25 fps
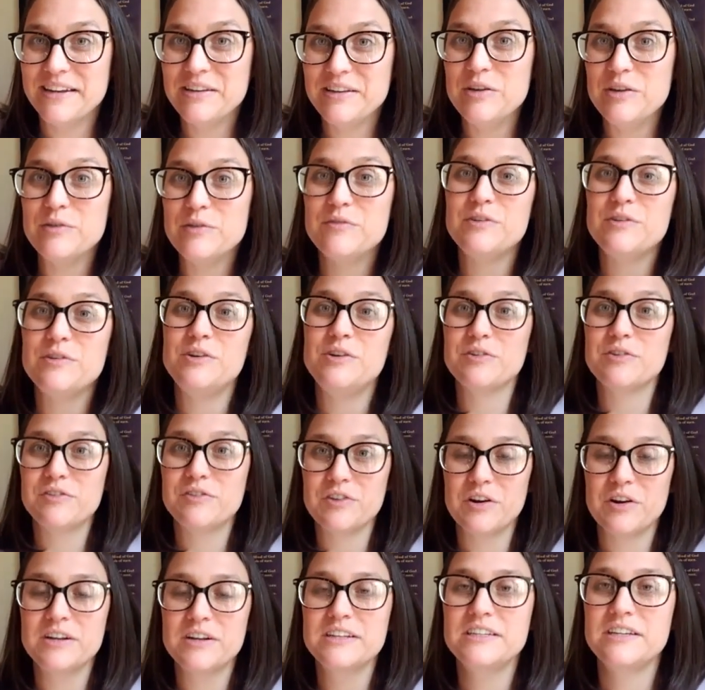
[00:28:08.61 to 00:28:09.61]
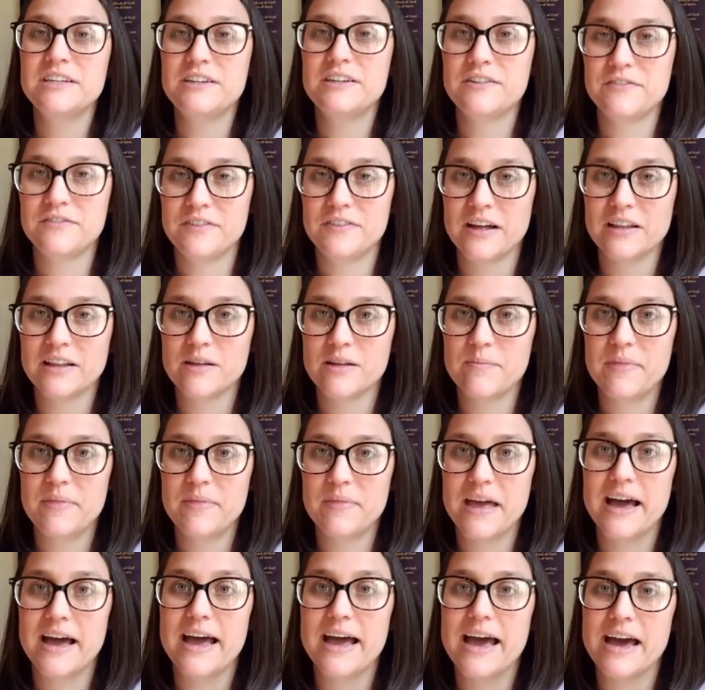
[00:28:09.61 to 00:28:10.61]
You're starting to develop
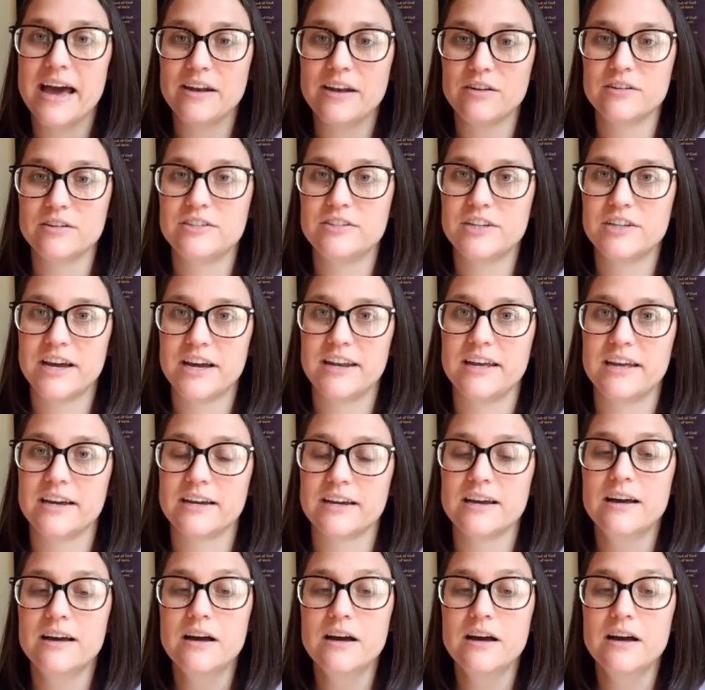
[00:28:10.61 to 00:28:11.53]
that energetic